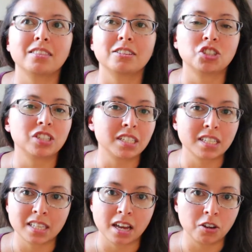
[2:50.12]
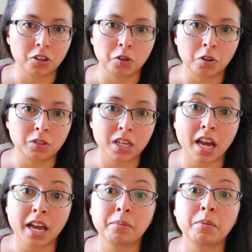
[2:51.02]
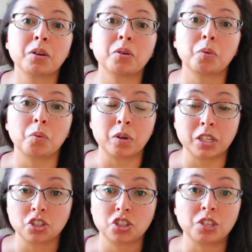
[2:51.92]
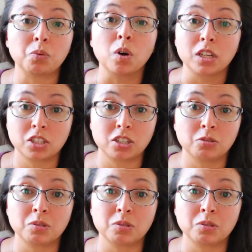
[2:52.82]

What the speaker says: she does that on her own time when she wants to.